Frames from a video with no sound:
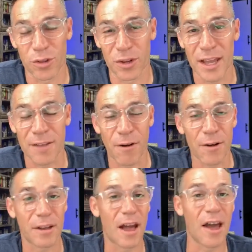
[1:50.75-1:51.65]
They're kind of
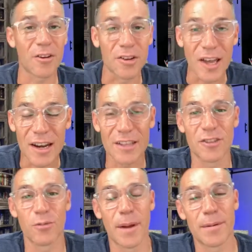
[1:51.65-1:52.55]
undercutting
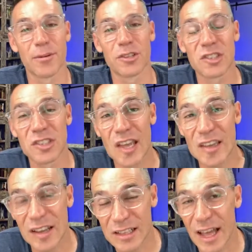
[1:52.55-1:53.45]
you. Maybe they're
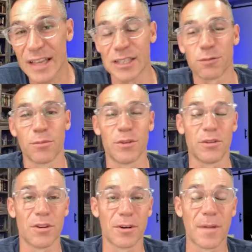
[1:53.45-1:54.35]
taking clients from you.
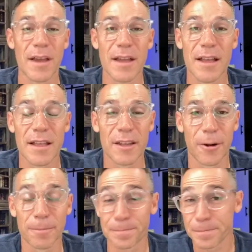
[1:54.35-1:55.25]
They're, you know,